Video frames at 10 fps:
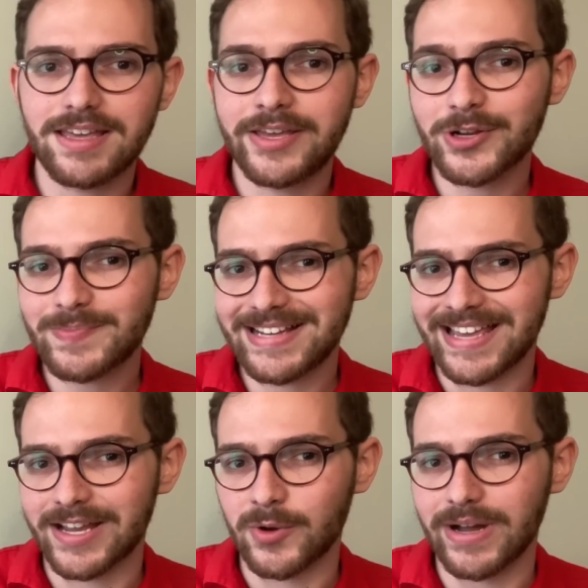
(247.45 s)
Here's my
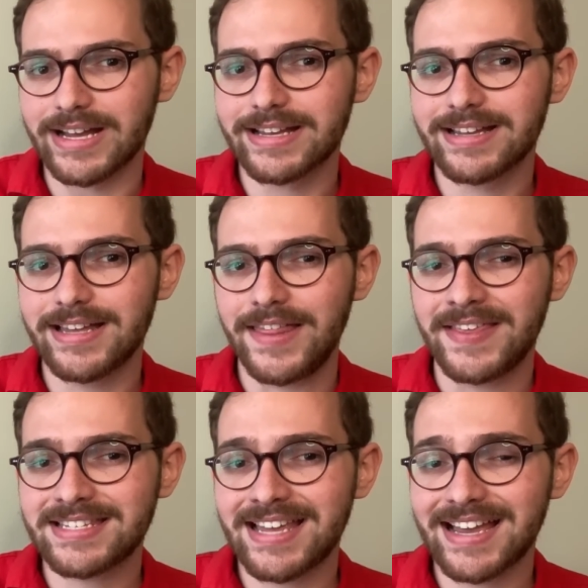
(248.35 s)
takeaway.
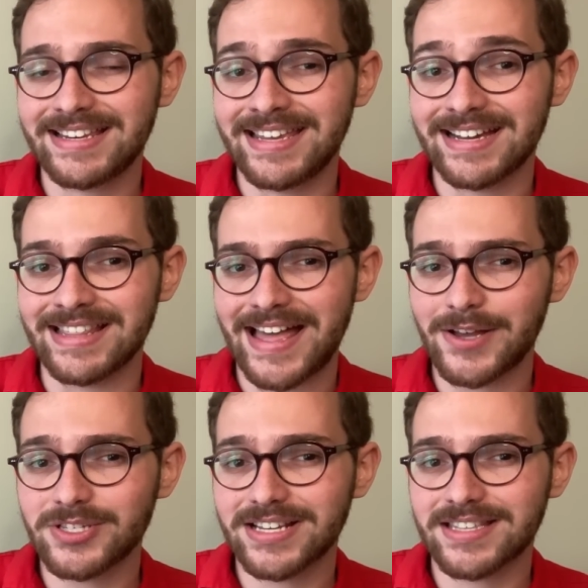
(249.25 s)
This technique
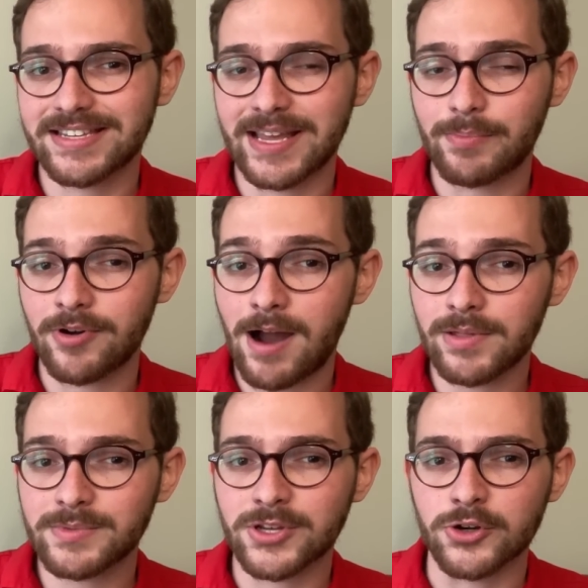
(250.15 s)
allows us to take
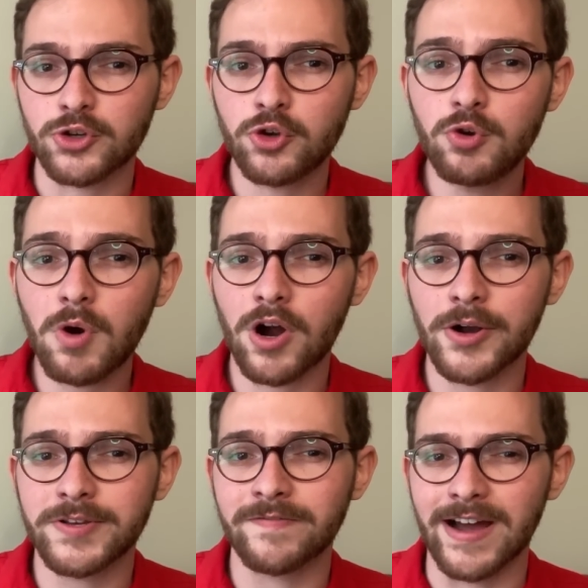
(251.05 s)
problems that are too
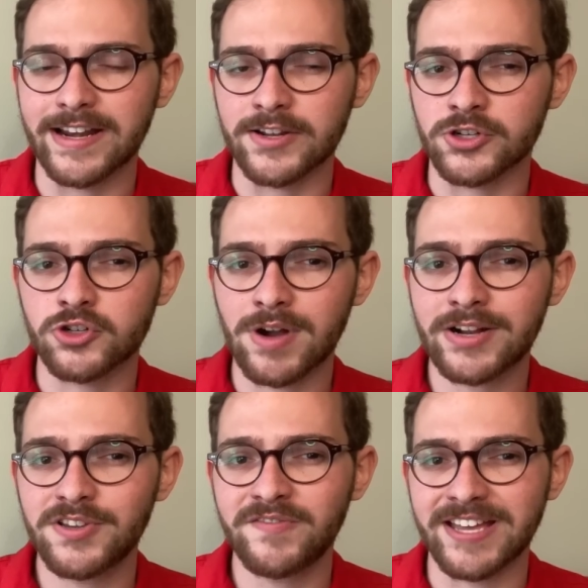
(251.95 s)
hard to find
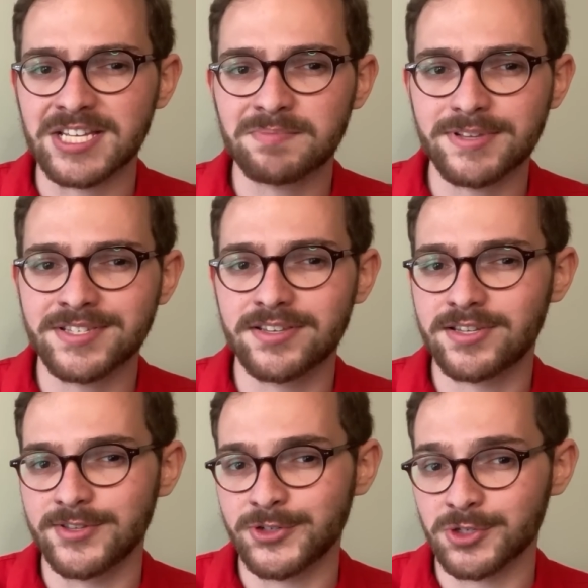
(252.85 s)
constructive,
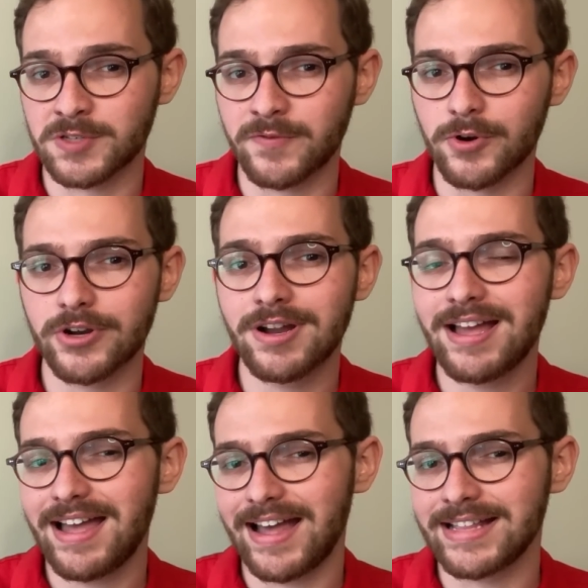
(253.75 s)
explicit solutions for,
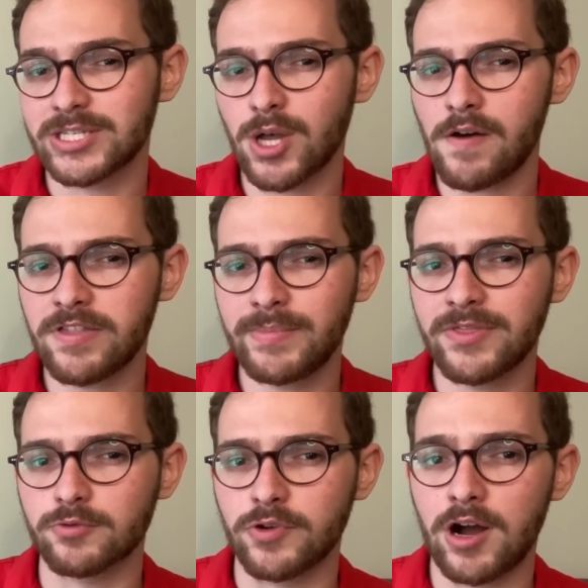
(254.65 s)
and solve them
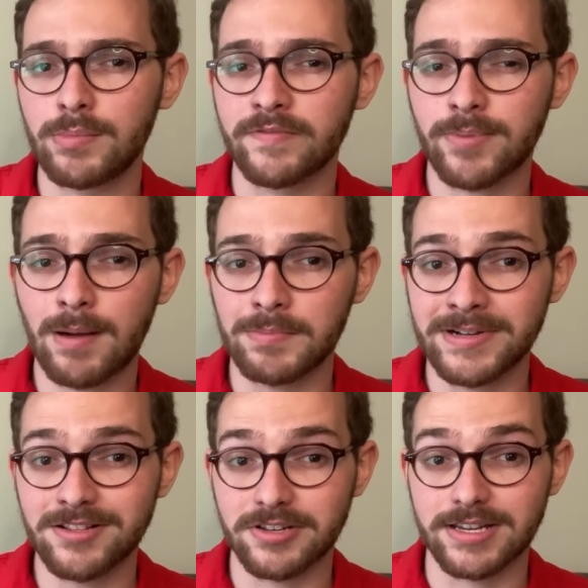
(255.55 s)
in the realm of
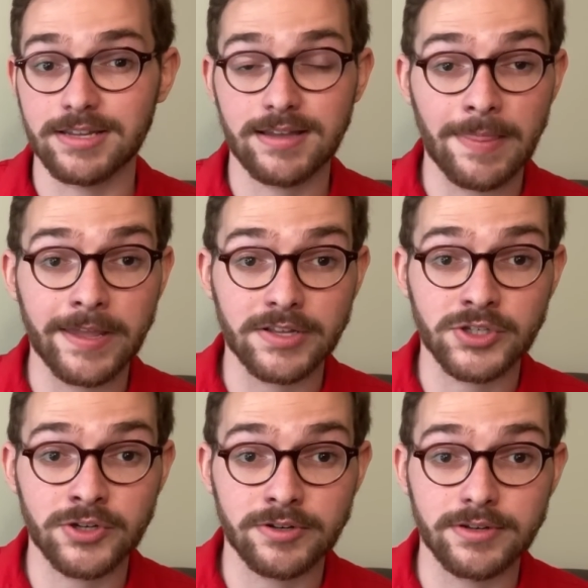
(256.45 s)
probability and the
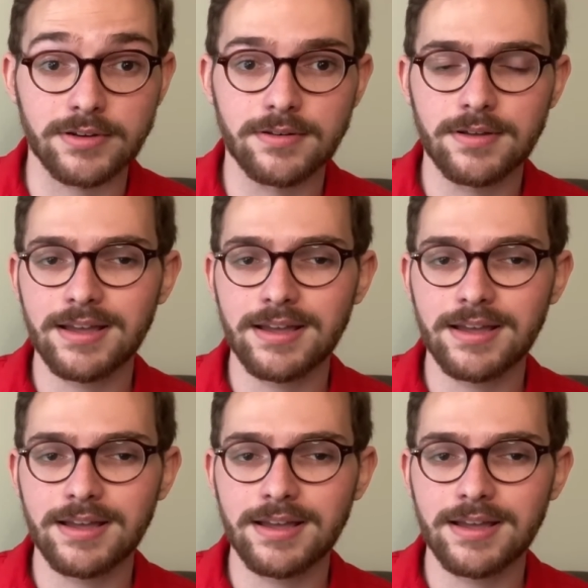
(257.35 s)
uncertain.